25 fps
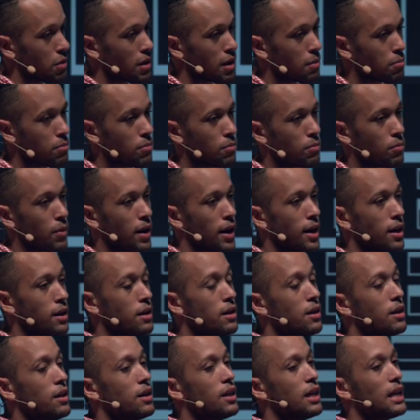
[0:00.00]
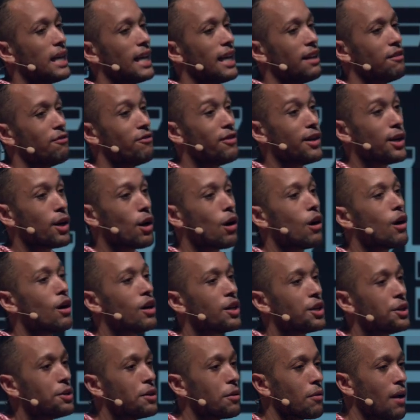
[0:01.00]
up, right? In
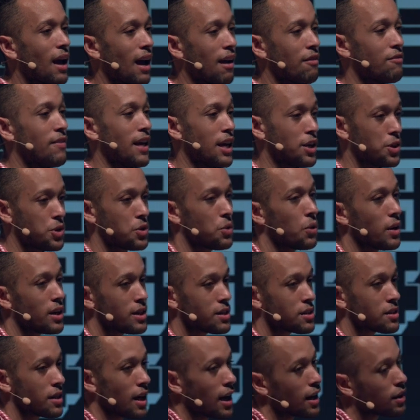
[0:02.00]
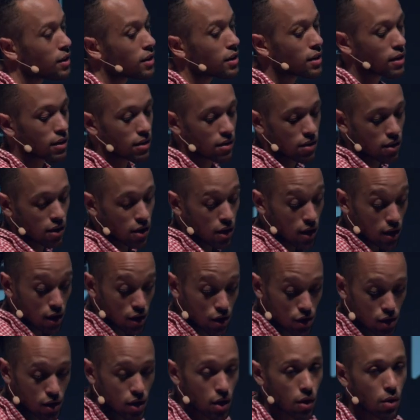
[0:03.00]
VR, you don't have that choice either.
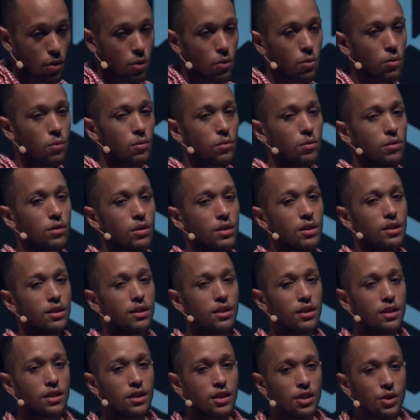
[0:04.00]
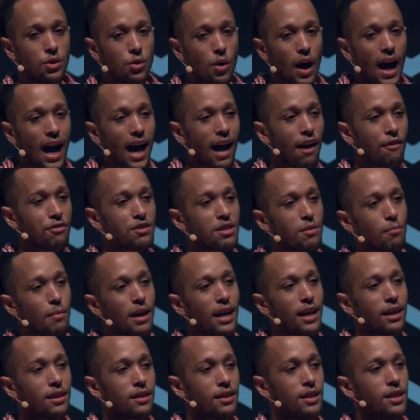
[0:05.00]
So you have to
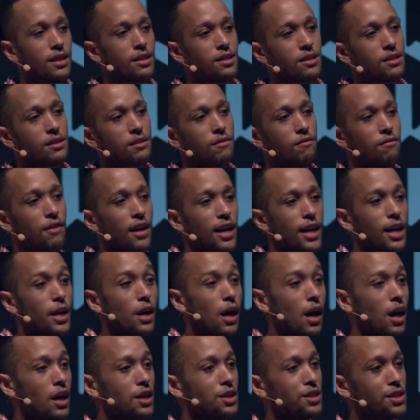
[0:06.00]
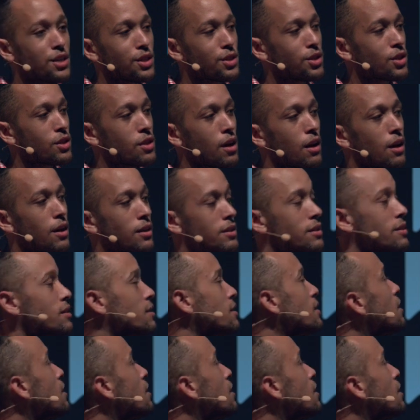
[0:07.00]
make this very conscious thought